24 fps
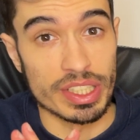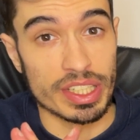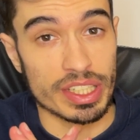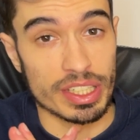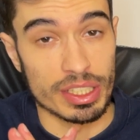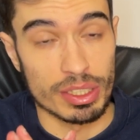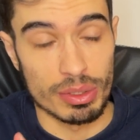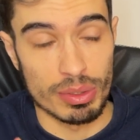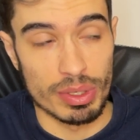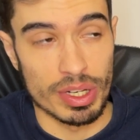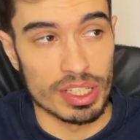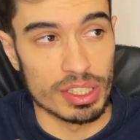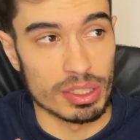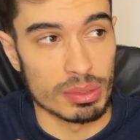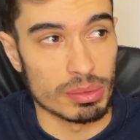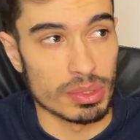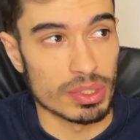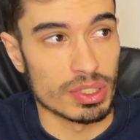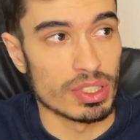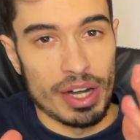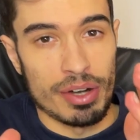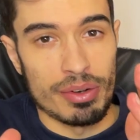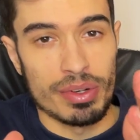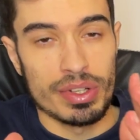
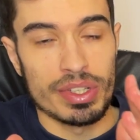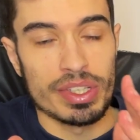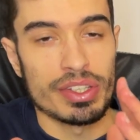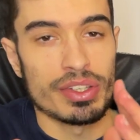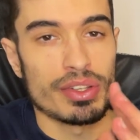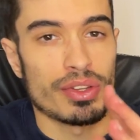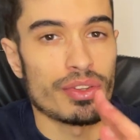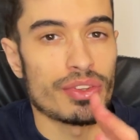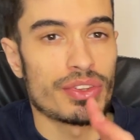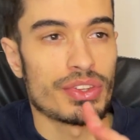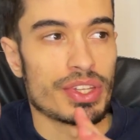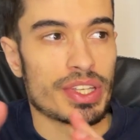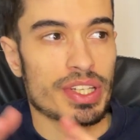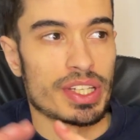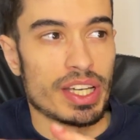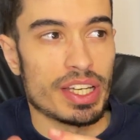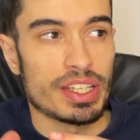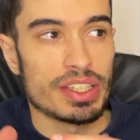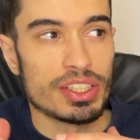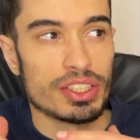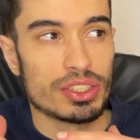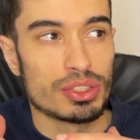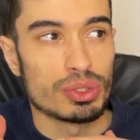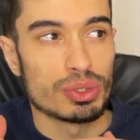incredible. I really don't think
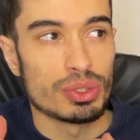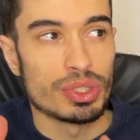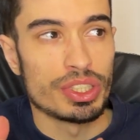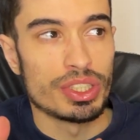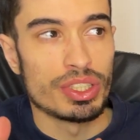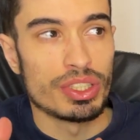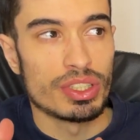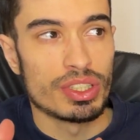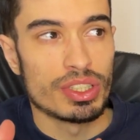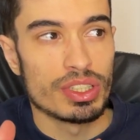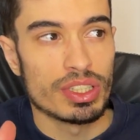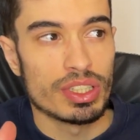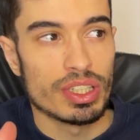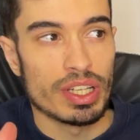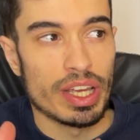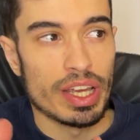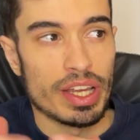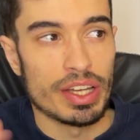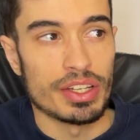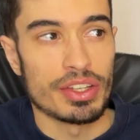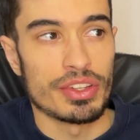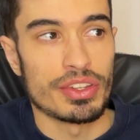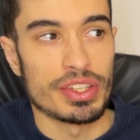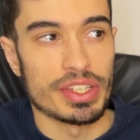I need to hear
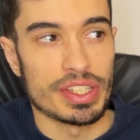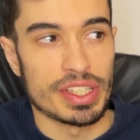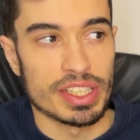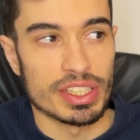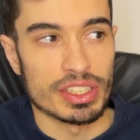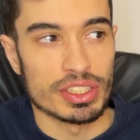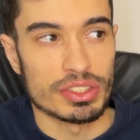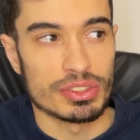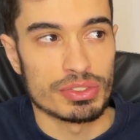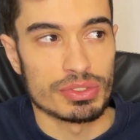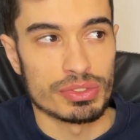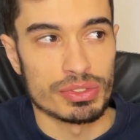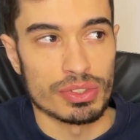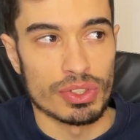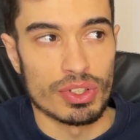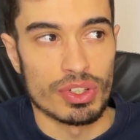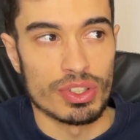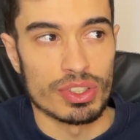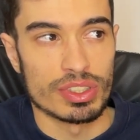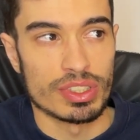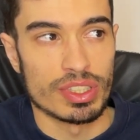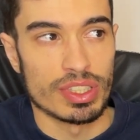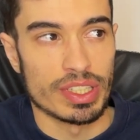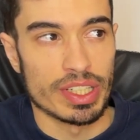anything else
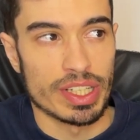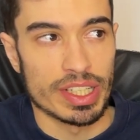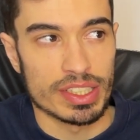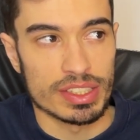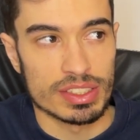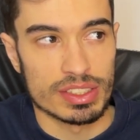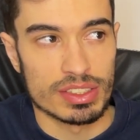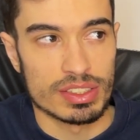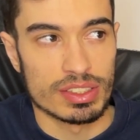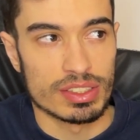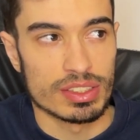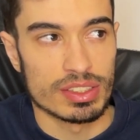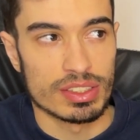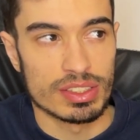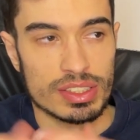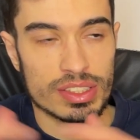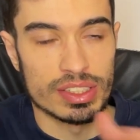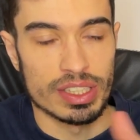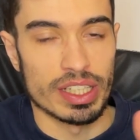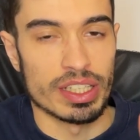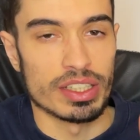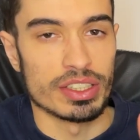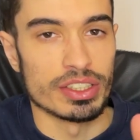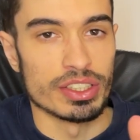for the next
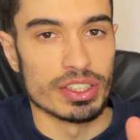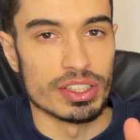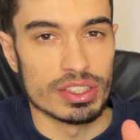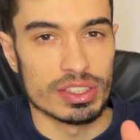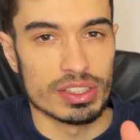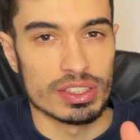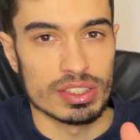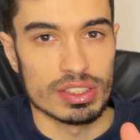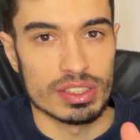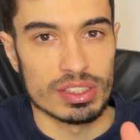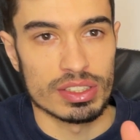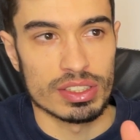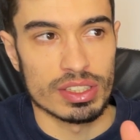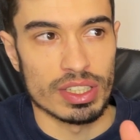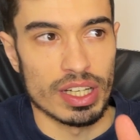10 years.